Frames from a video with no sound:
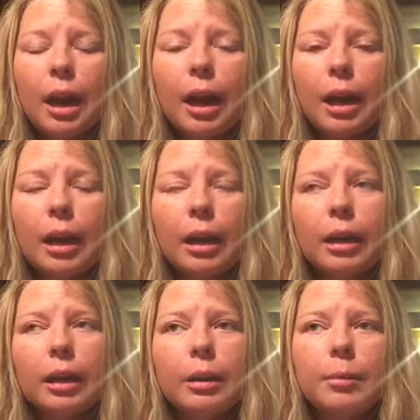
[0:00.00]

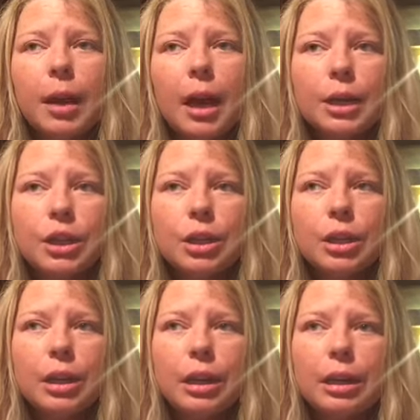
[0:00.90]
I've
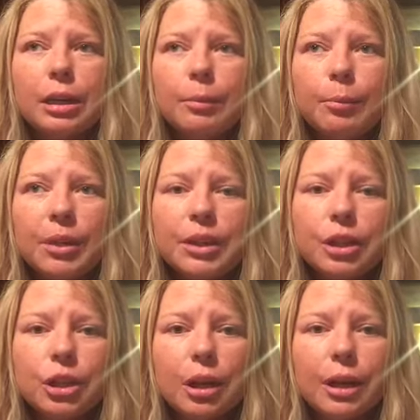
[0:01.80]
actually been
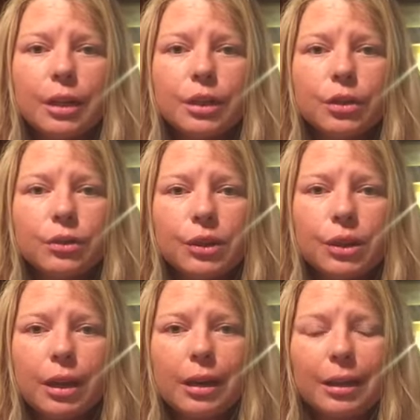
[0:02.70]
trying to
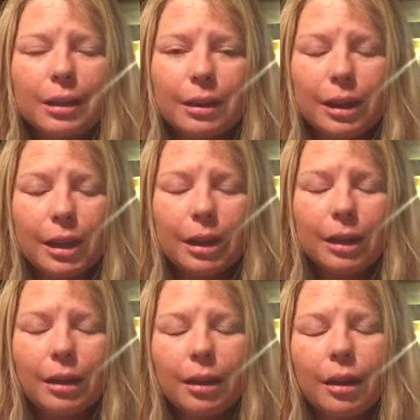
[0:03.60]
sit and
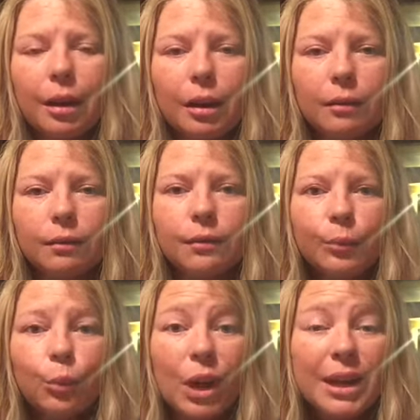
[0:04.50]
think of
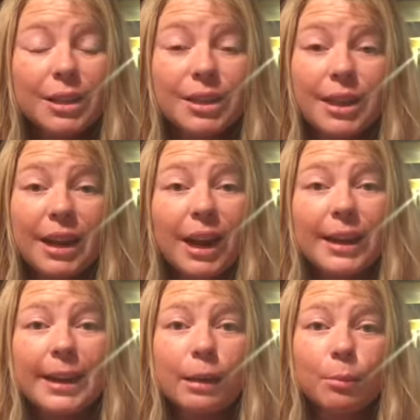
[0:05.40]
ways that I
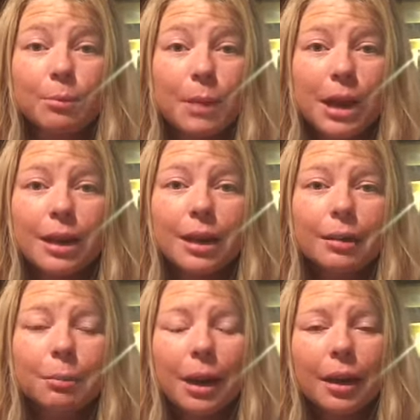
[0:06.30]
can make
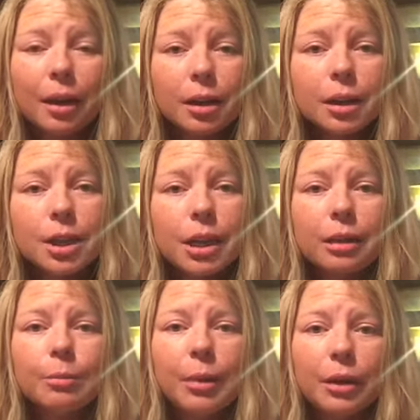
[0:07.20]
my
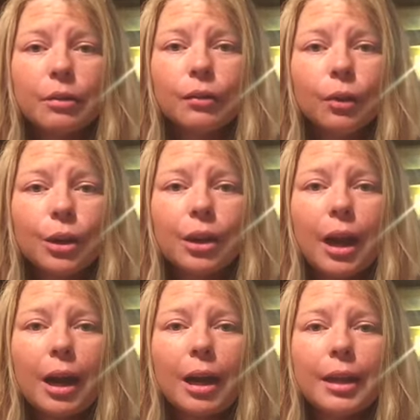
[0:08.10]
content better for you
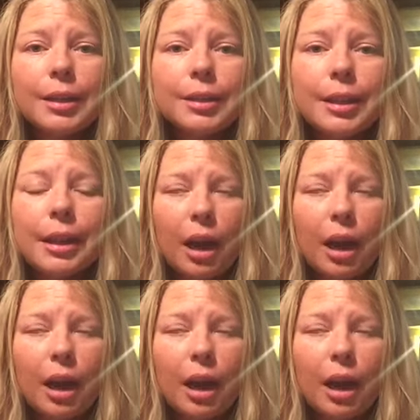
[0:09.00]
guys.